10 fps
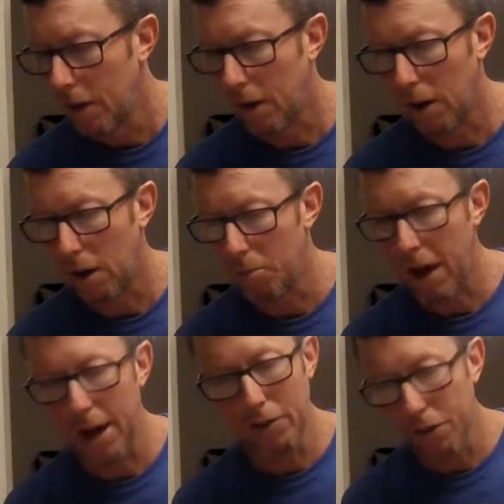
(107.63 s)

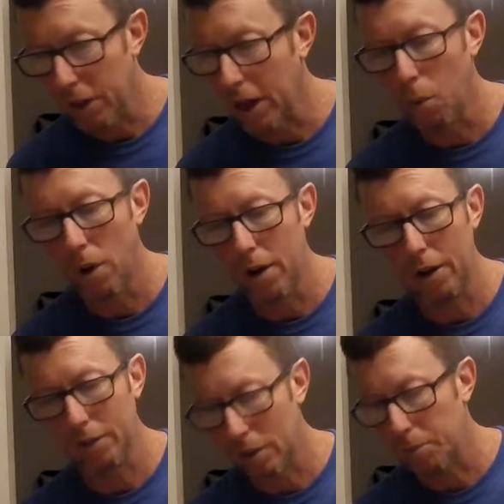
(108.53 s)
Had everything I wanted
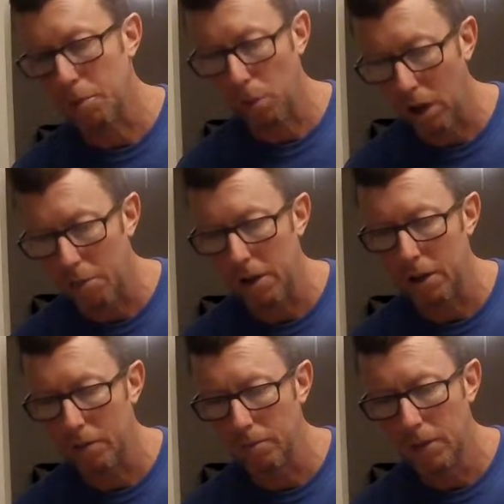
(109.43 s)
except the
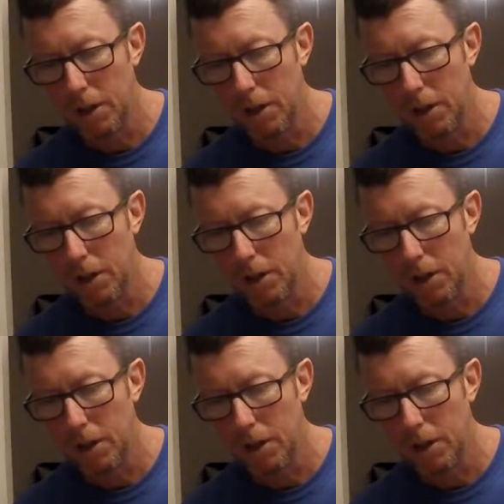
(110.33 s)
premium,